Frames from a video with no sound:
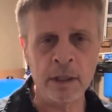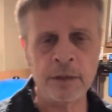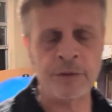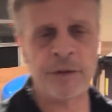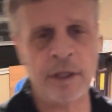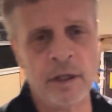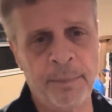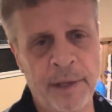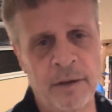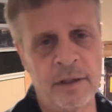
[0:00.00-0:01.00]
the thing
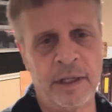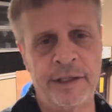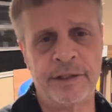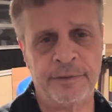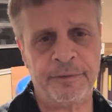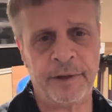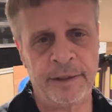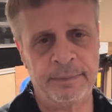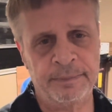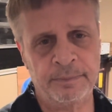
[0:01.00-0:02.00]
about glyphosate,
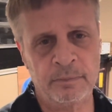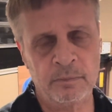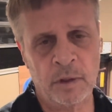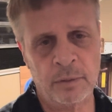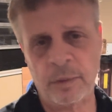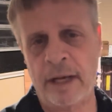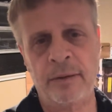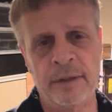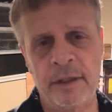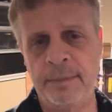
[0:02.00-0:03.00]

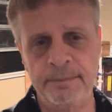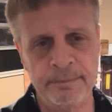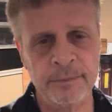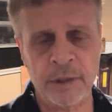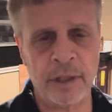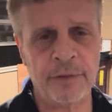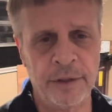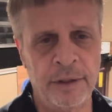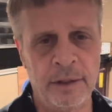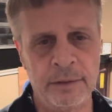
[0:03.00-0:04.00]
Roundup, whatever
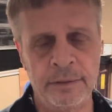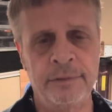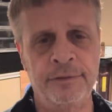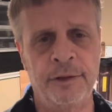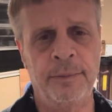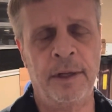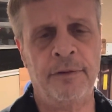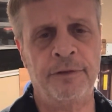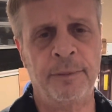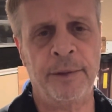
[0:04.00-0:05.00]
you all are
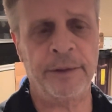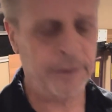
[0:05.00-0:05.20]
familiar